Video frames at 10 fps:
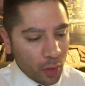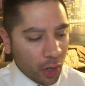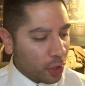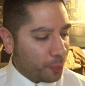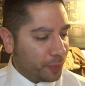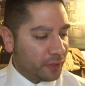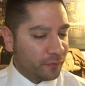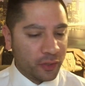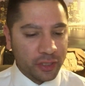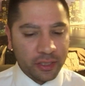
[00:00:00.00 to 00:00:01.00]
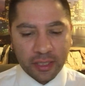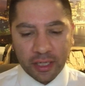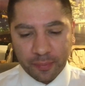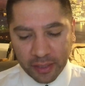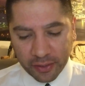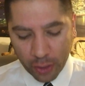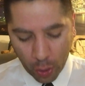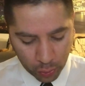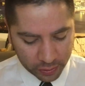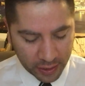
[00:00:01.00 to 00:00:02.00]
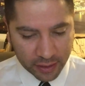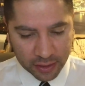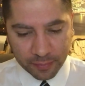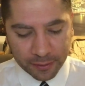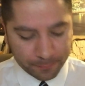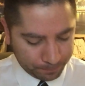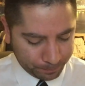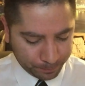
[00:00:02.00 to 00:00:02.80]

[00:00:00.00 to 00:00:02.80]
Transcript: Our opening verse is going to be in the Old Testament